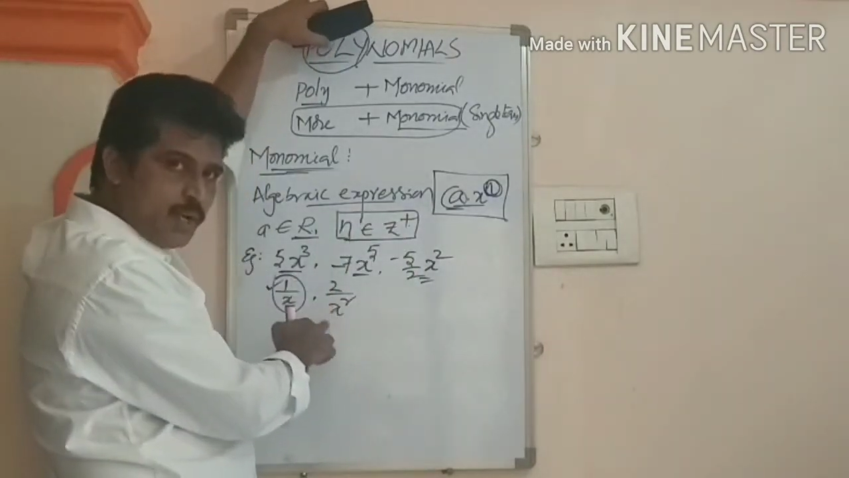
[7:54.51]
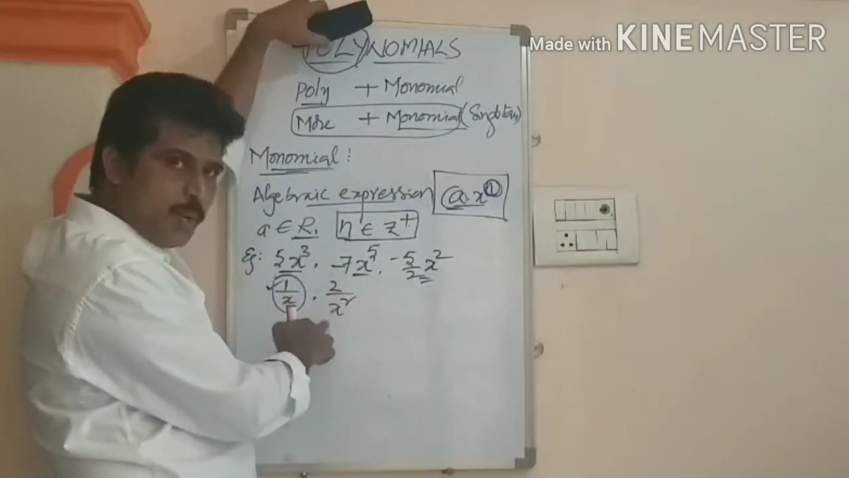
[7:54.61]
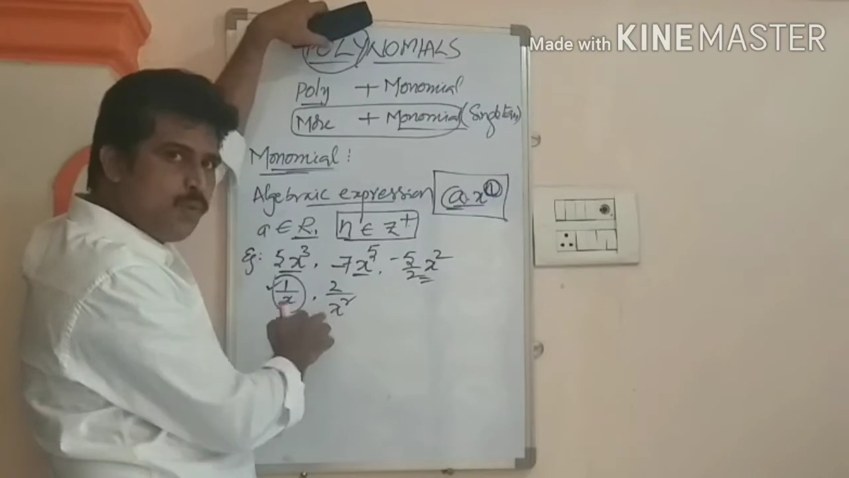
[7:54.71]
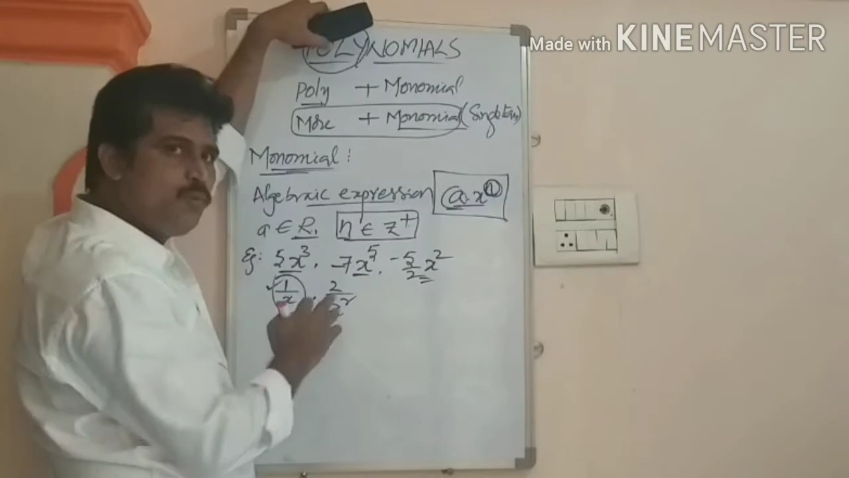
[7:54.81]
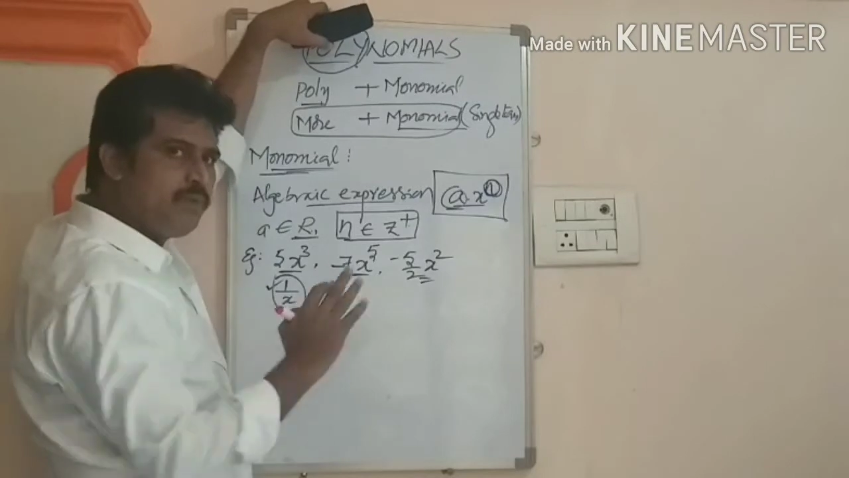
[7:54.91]

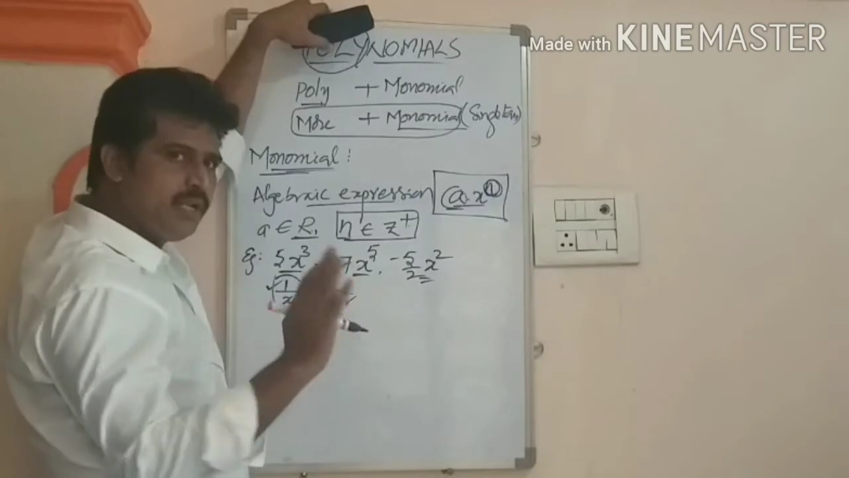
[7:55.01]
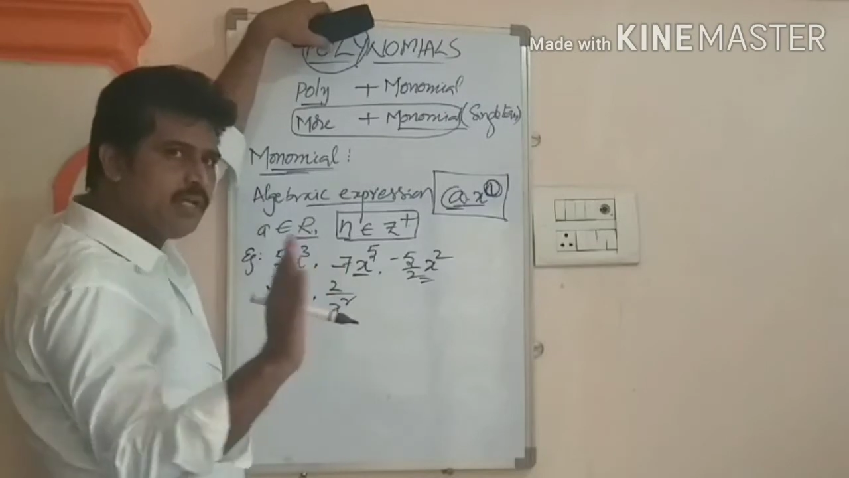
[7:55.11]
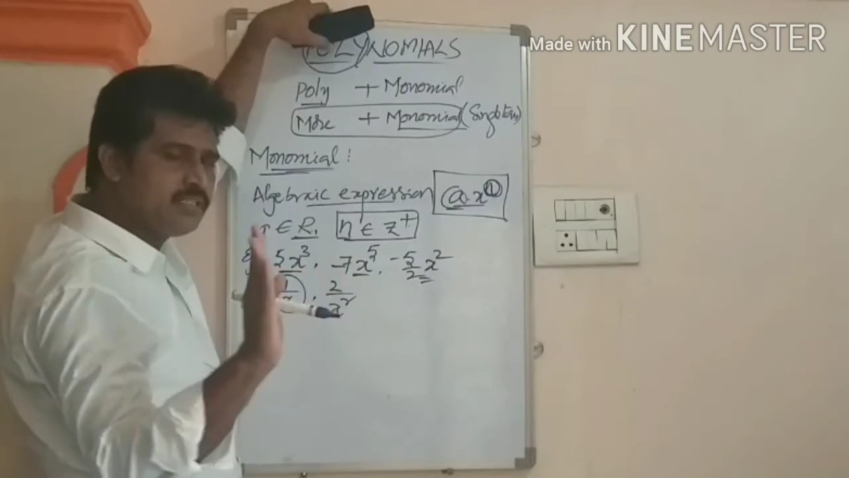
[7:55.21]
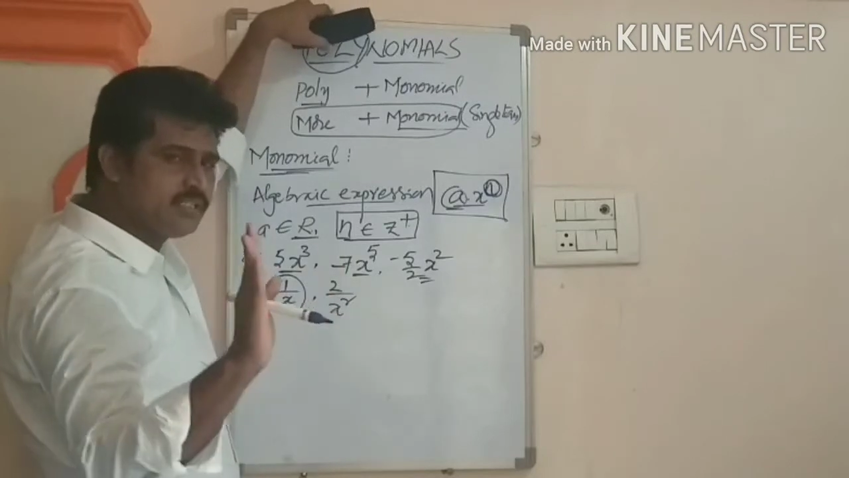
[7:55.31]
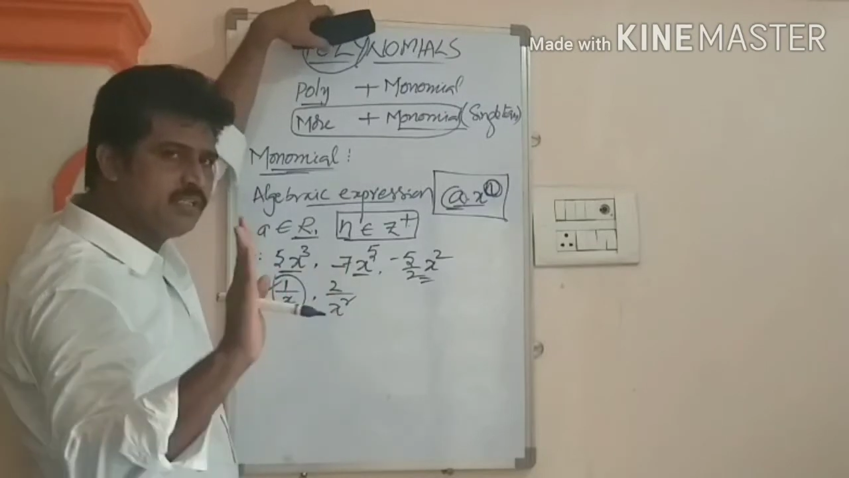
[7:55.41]
you may
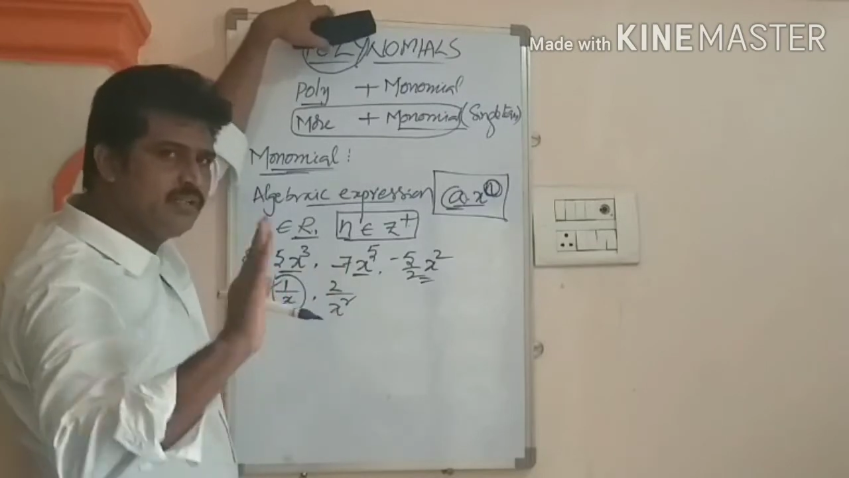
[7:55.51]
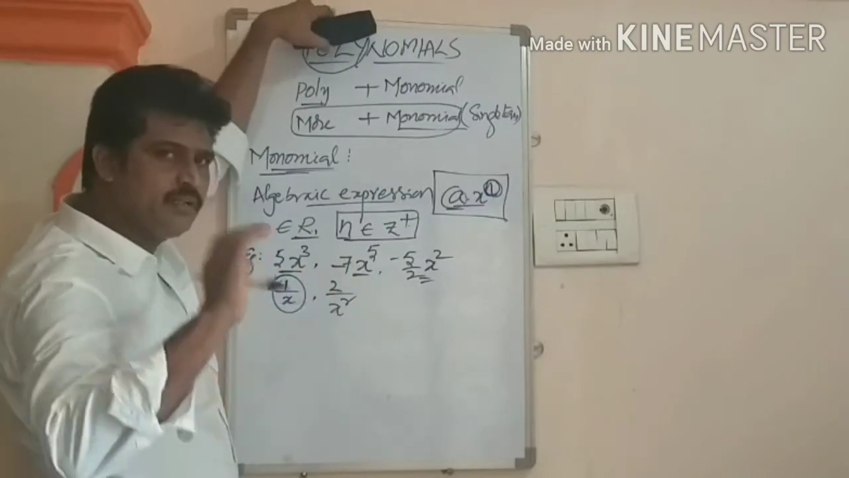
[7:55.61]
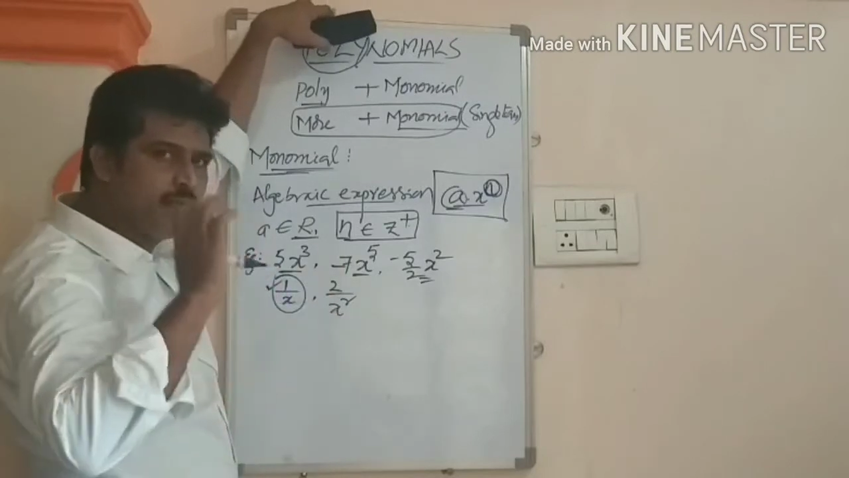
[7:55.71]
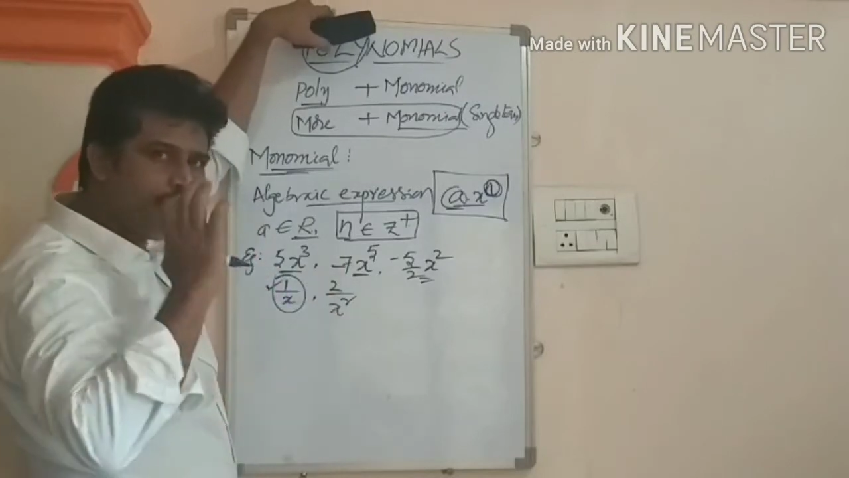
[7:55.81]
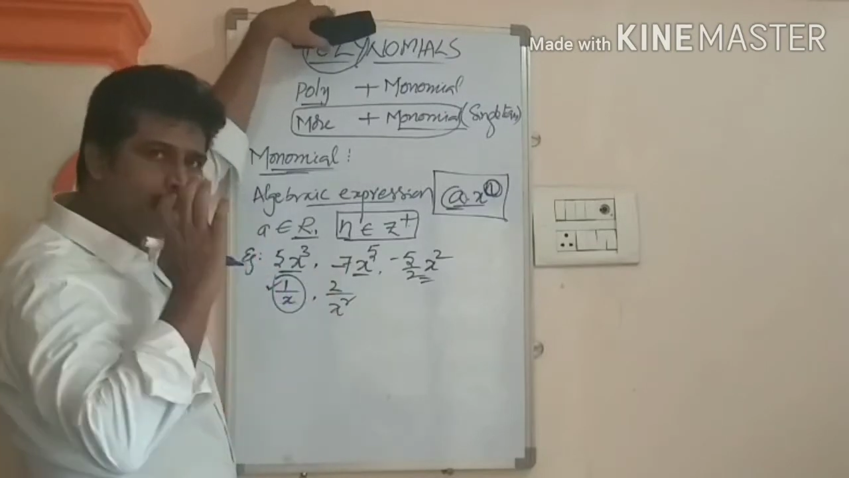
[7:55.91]
not
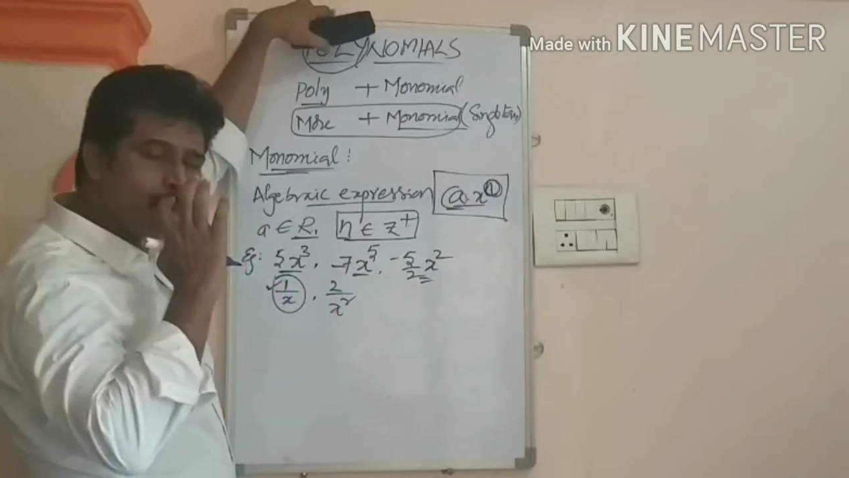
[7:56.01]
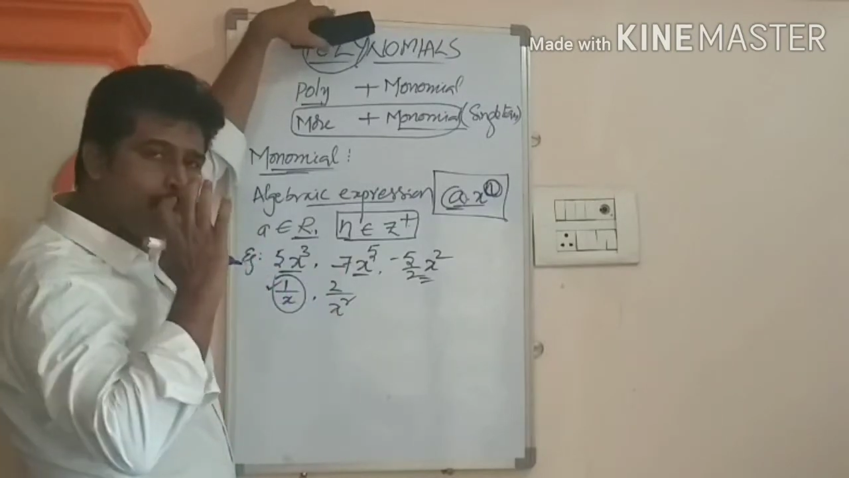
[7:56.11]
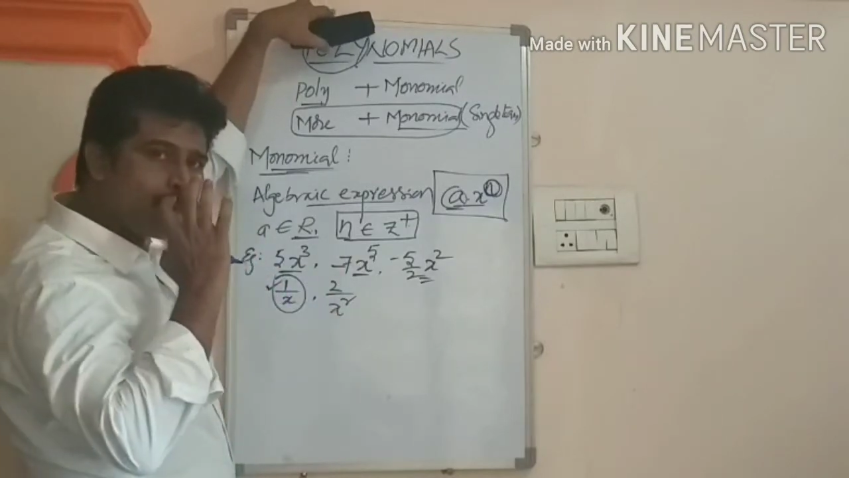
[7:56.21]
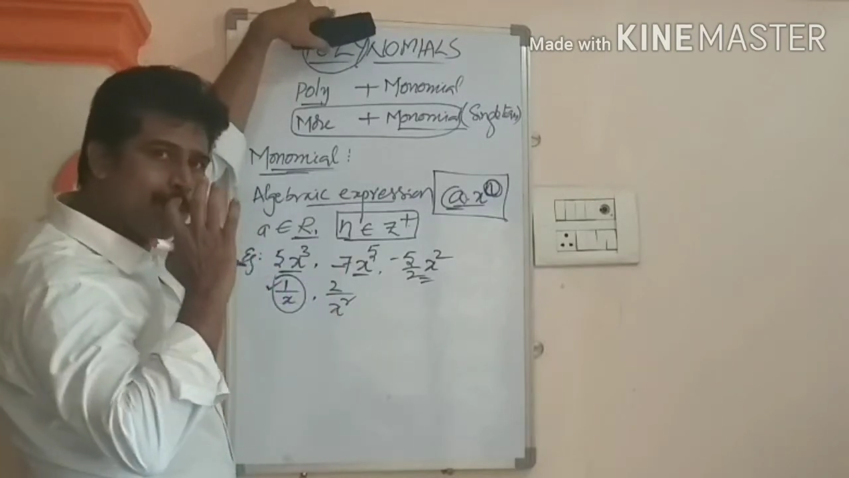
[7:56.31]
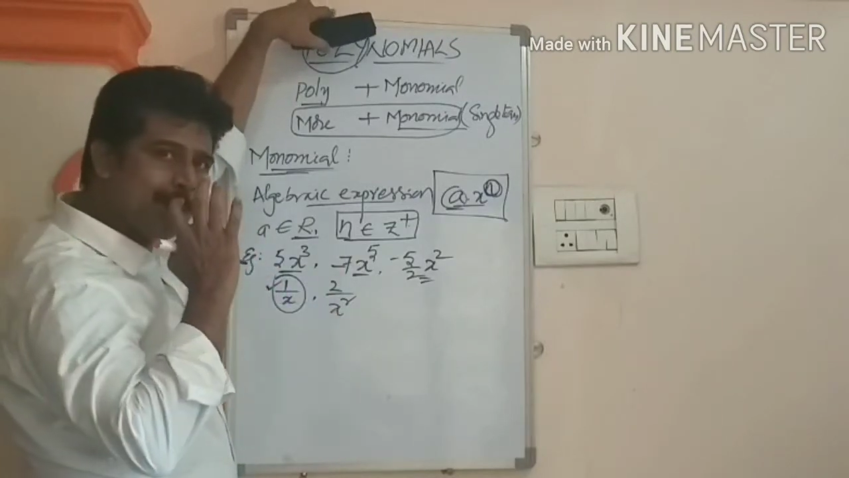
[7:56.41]

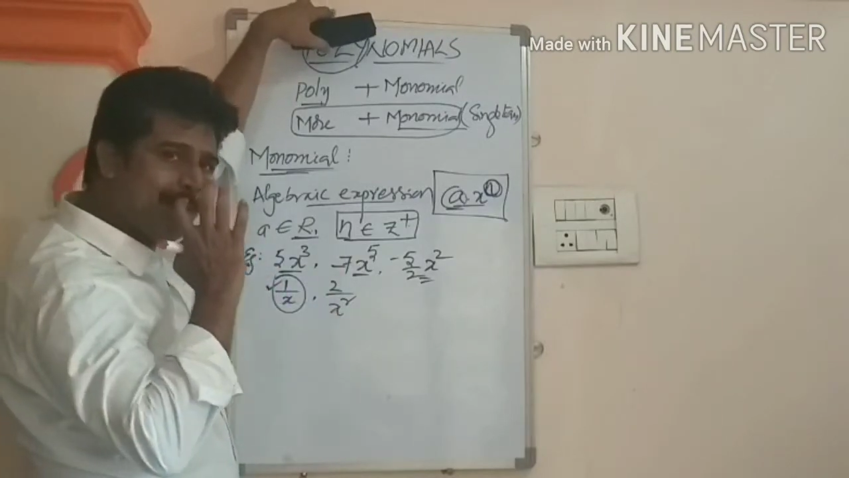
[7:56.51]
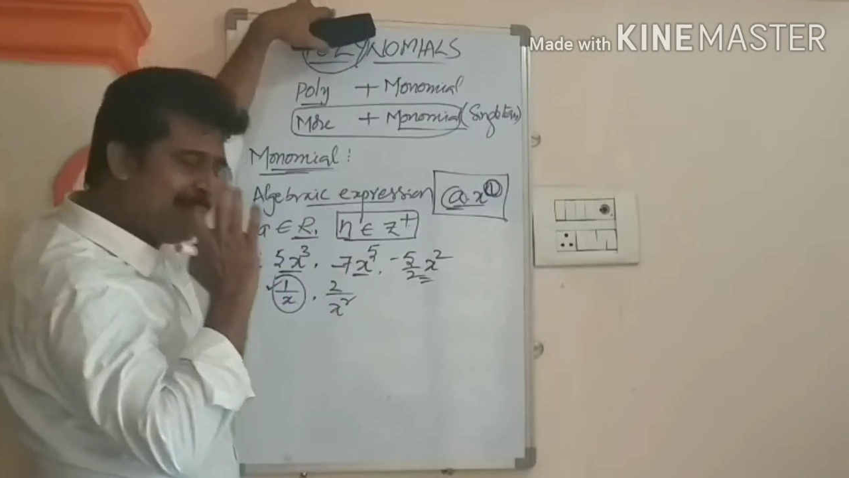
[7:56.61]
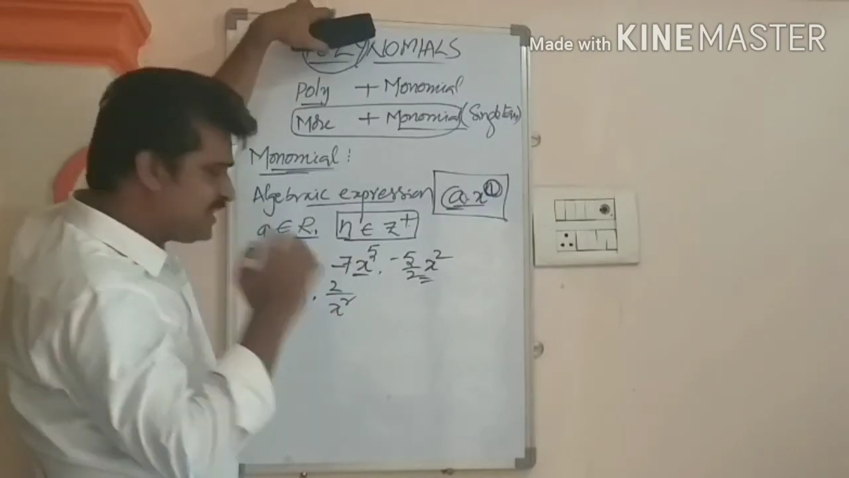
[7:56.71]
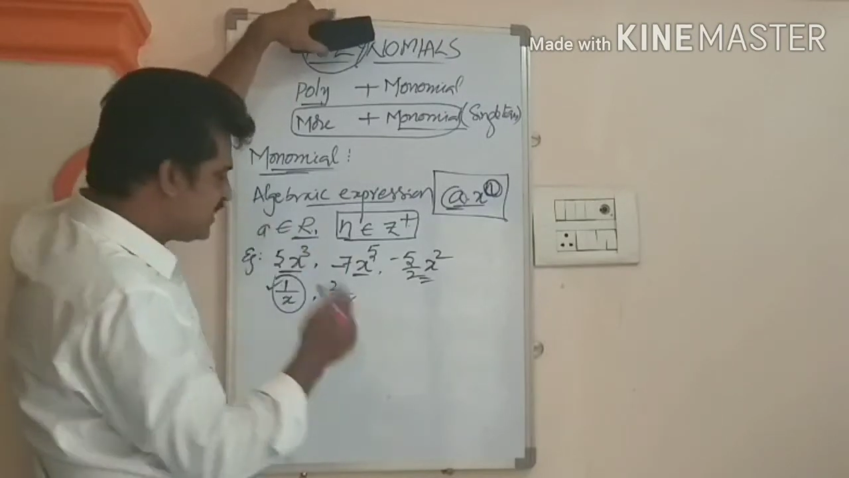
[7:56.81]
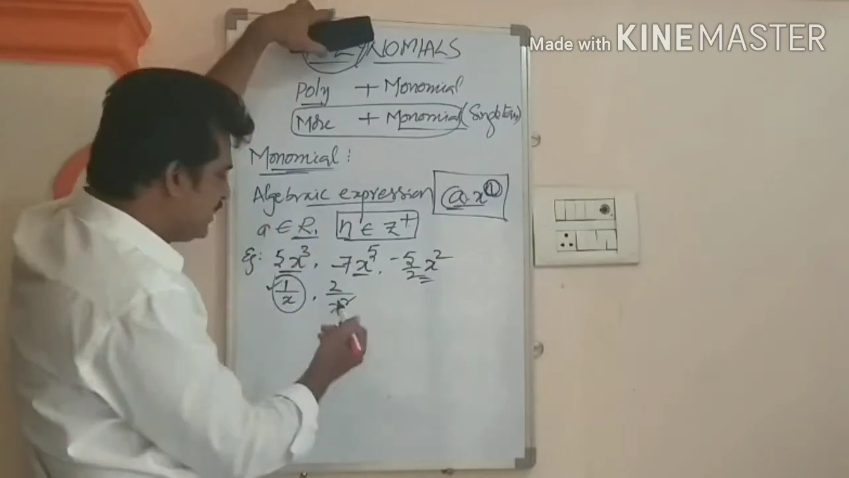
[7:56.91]
know that